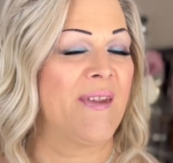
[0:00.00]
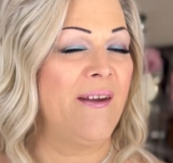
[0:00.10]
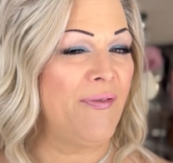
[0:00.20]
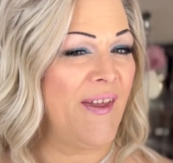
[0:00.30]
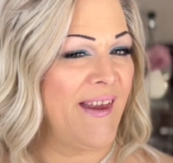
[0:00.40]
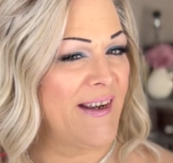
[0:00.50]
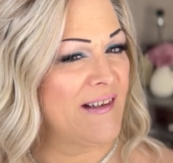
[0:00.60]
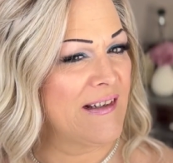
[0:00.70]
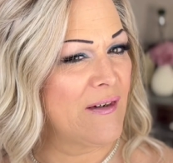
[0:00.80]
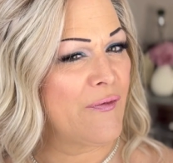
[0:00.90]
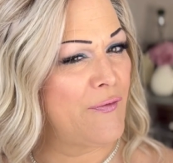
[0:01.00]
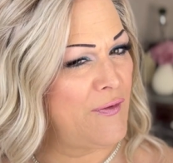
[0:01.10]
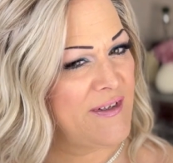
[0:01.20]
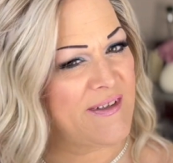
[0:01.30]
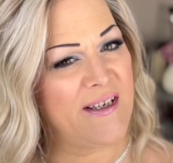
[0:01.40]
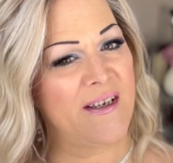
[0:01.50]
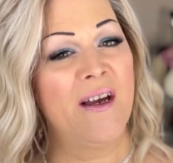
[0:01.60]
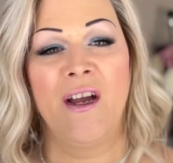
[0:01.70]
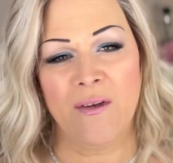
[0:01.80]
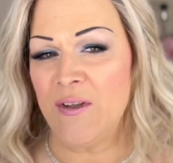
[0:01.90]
if they get a little frizzy, you